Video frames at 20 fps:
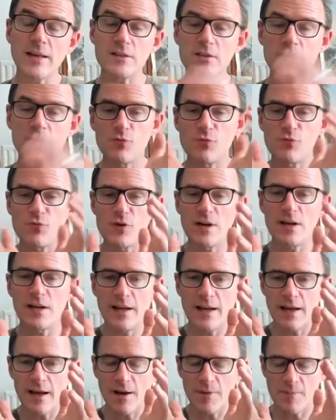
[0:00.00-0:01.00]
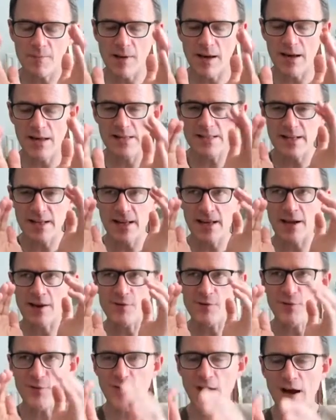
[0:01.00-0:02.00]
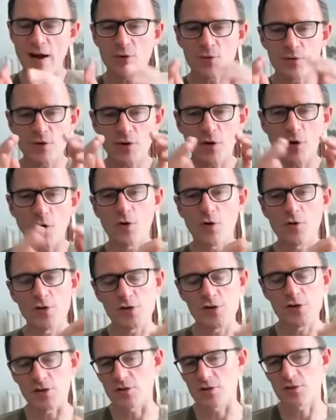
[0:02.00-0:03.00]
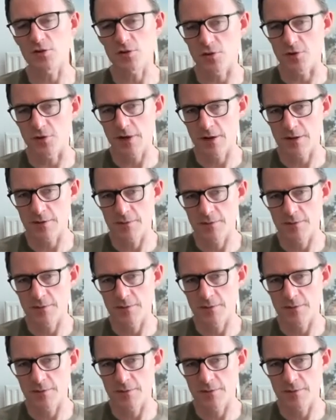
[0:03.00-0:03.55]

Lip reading: really amazing founder origin story.